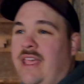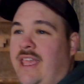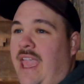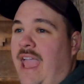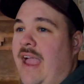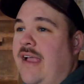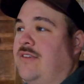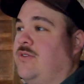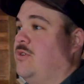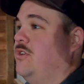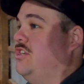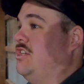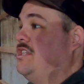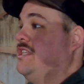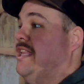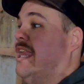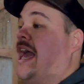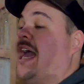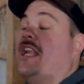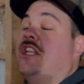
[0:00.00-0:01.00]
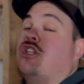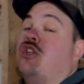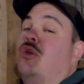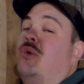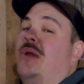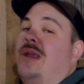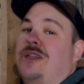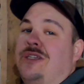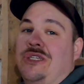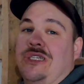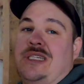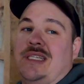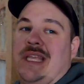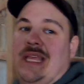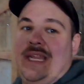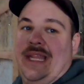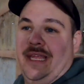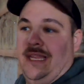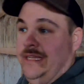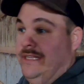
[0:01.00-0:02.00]
The calves were just not too
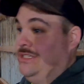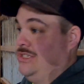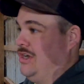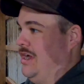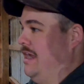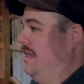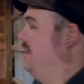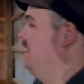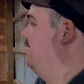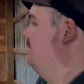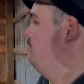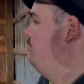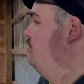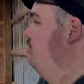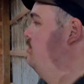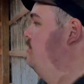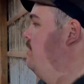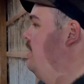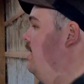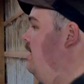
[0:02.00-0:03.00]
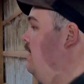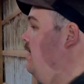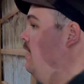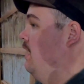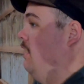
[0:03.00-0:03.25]
interested in trying to come through there.